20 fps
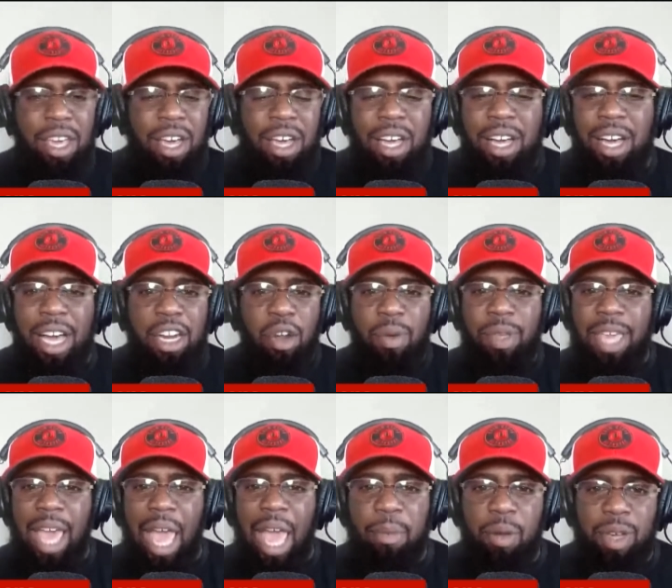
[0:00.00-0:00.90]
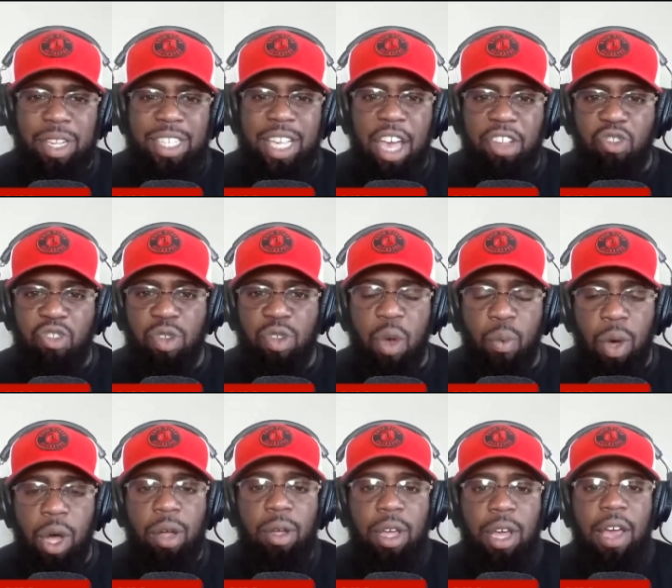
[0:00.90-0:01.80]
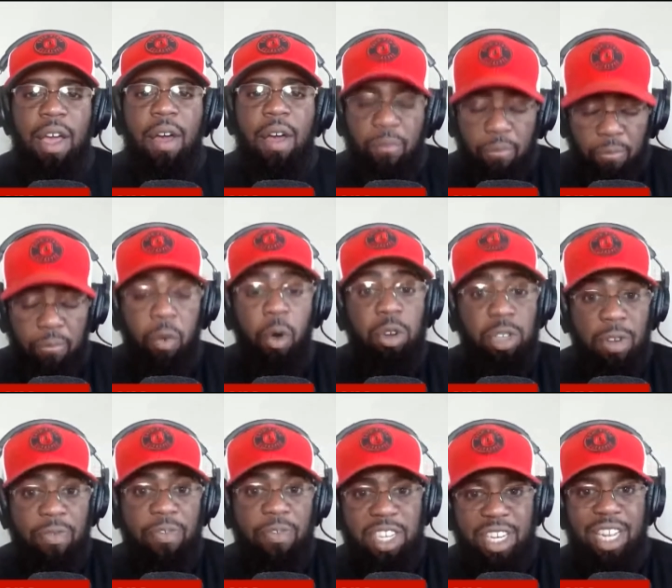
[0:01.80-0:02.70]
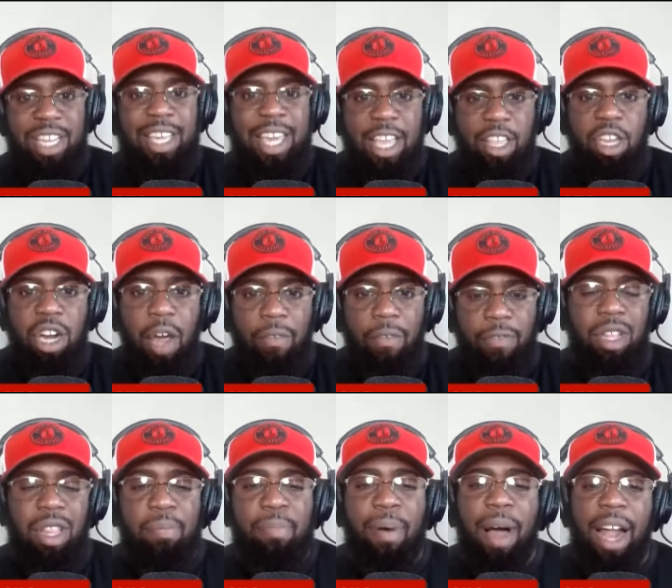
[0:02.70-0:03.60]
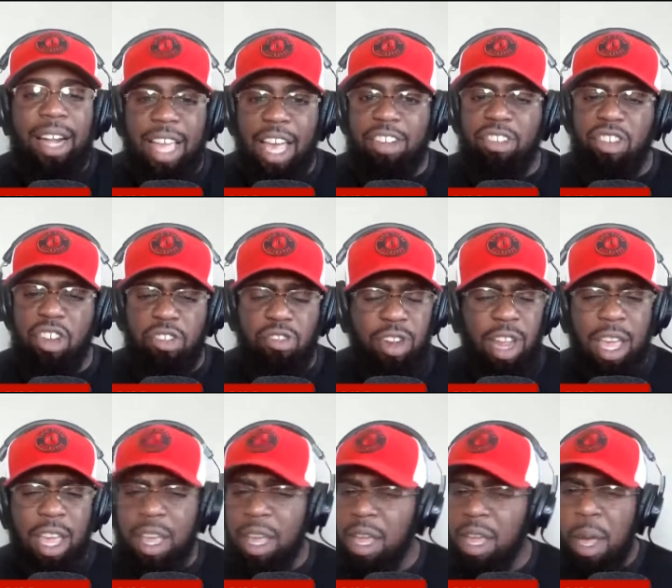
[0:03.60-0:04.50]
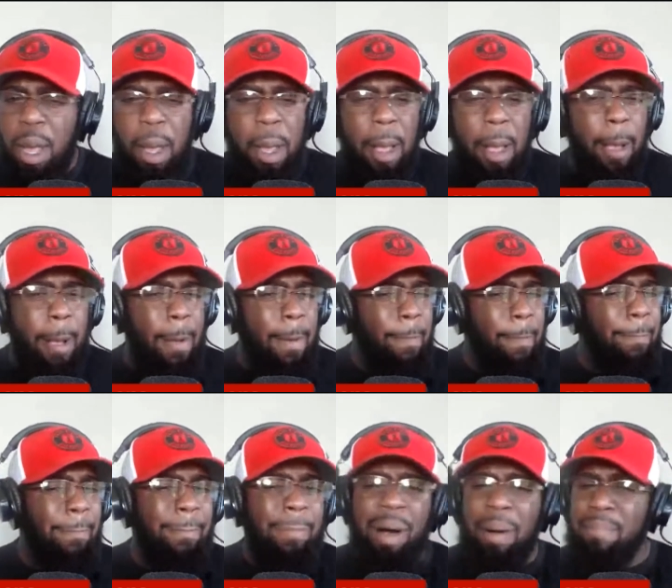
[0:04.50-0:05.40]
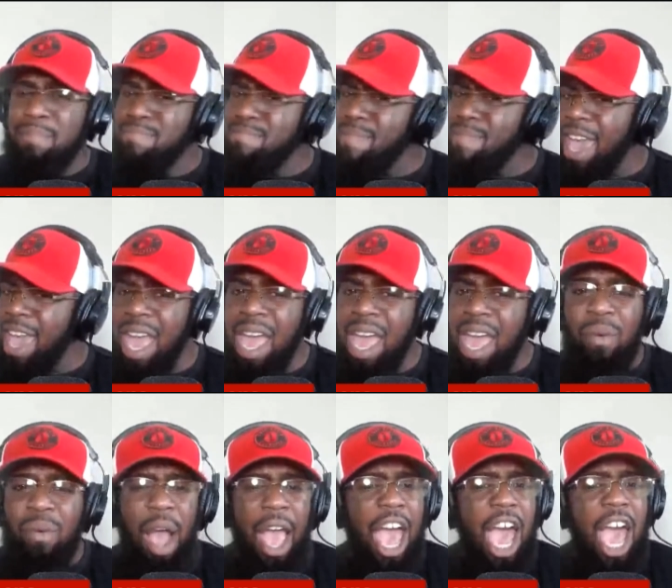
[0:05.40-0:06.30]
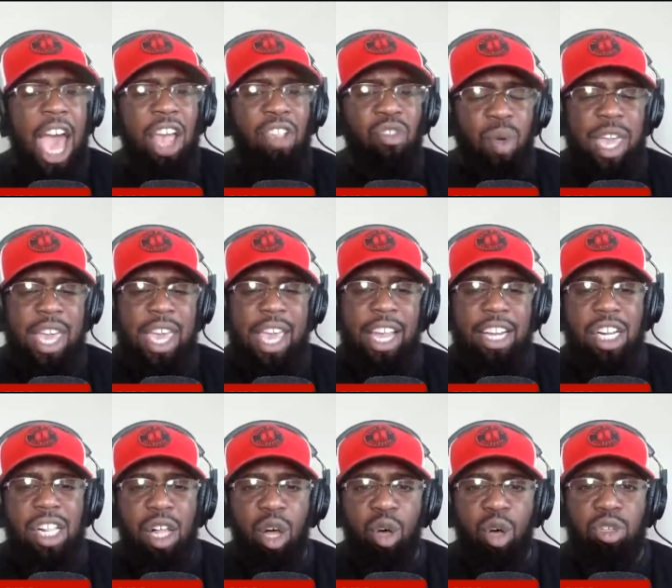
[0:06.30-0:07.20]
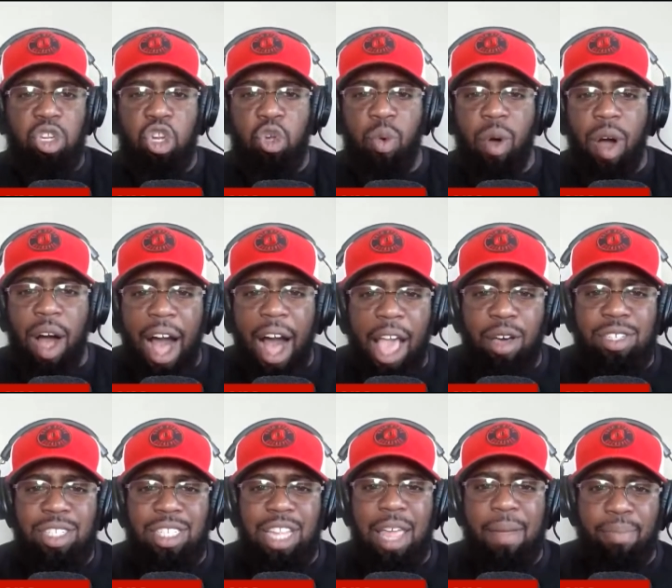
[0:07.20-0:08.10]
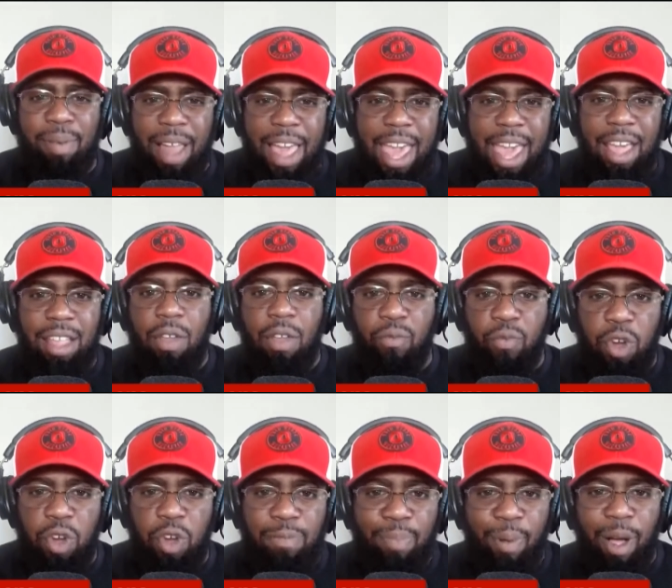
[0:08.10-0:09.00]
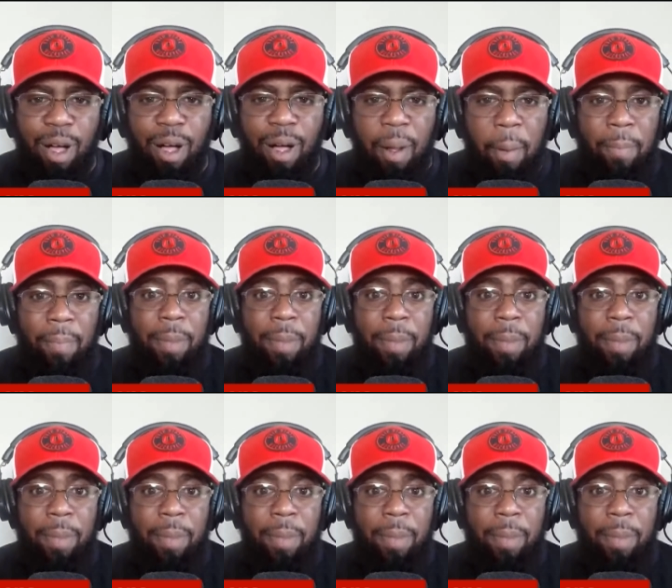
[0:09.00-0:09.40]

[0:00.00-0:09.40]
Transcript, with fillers: I know game week was yesterday. Well, first officially kicked it off here on the podcast yesterday. But man, as we inch closer to Ohio State playing the football,